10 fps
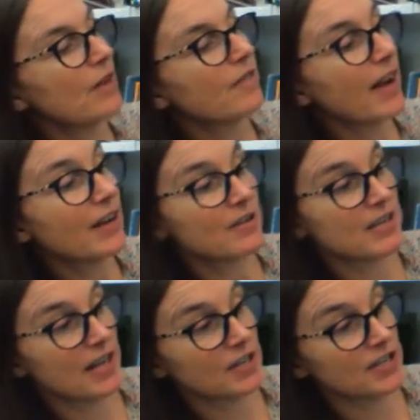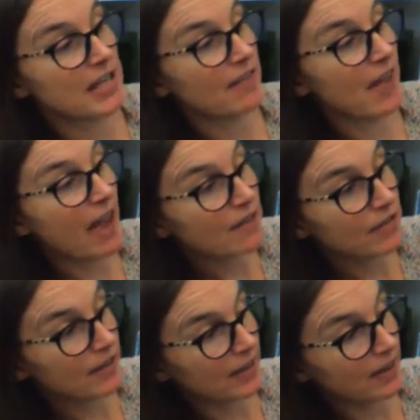Fire stations have
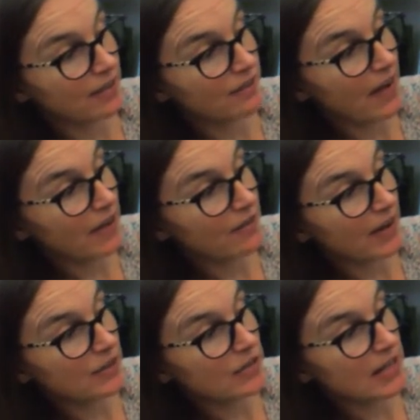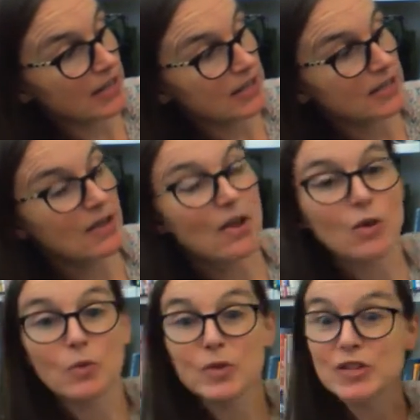everything a firefighter needs.
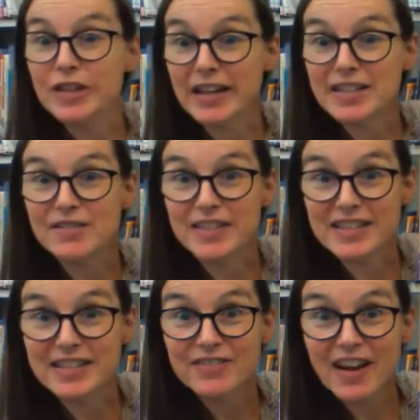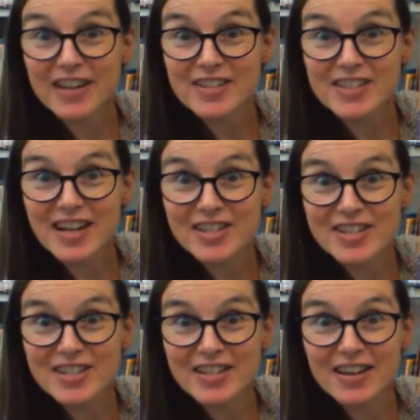Would you like to visit a fire
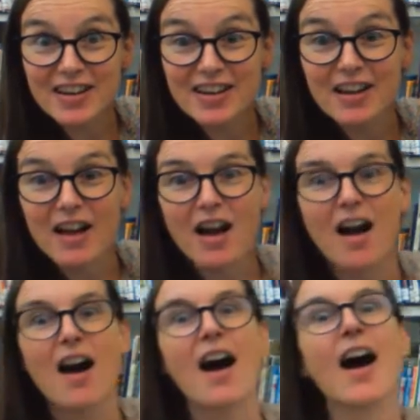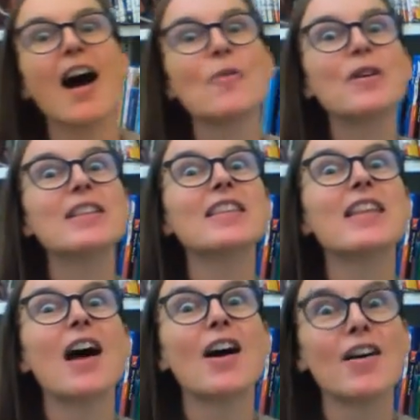station? I would
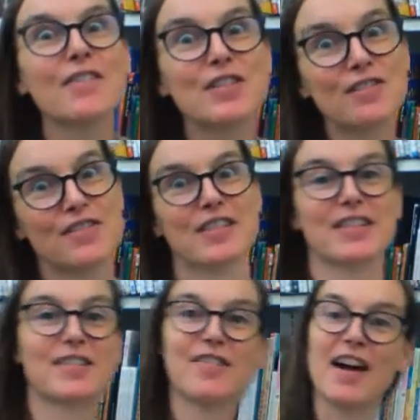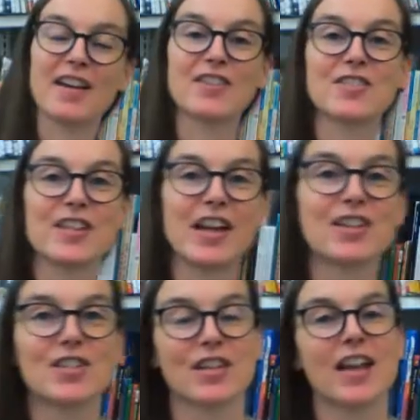love to visit a fire
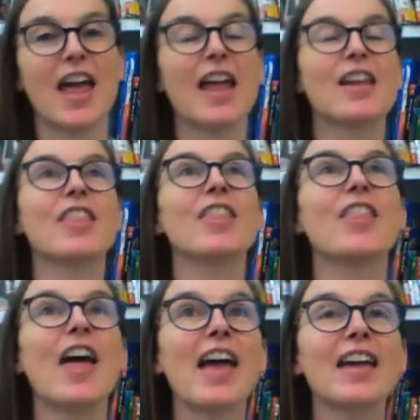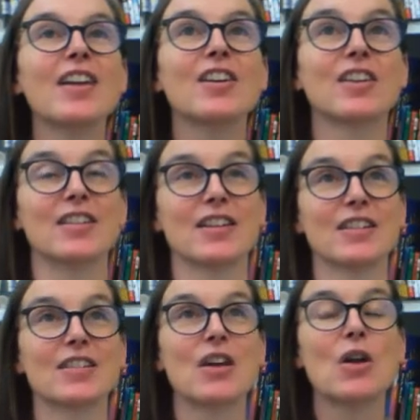station, and thank goodness